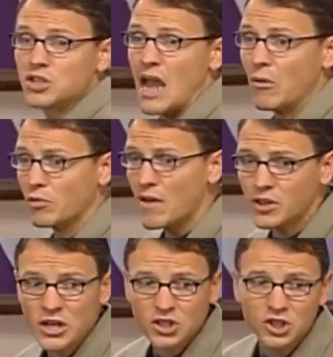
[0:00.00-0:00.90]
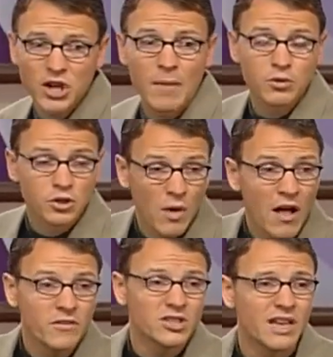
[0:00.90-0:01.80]
now in Revelation chapter
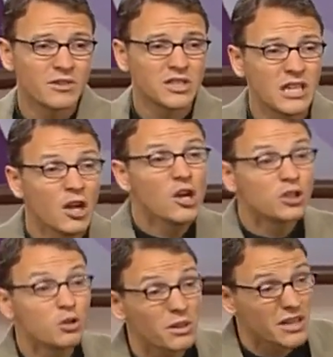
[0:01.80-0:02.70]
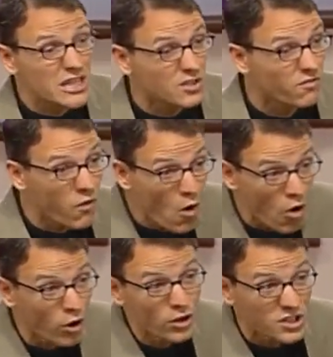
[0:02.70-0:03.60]
12 and 17 to at least
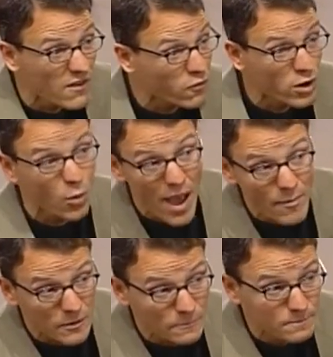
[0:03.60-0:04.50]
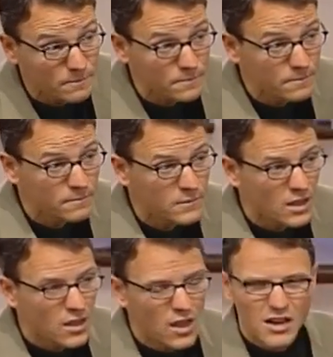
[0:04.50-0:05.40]
four different women.
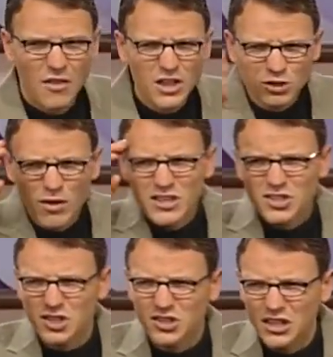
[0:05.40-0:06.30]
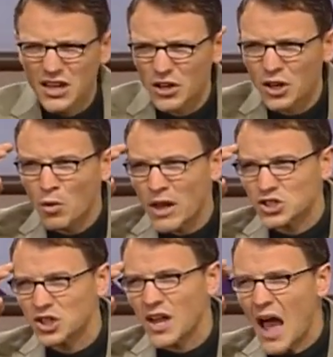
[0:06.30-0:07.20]
Now, this raises a significant
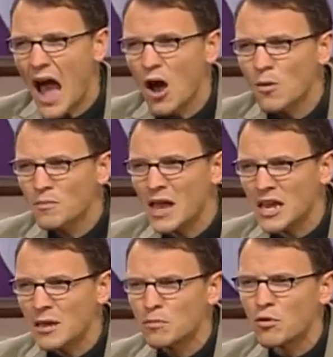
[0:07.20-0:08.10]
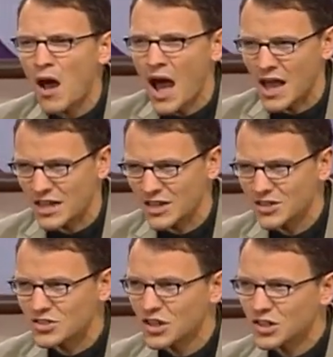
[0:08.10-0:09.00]
question How many brides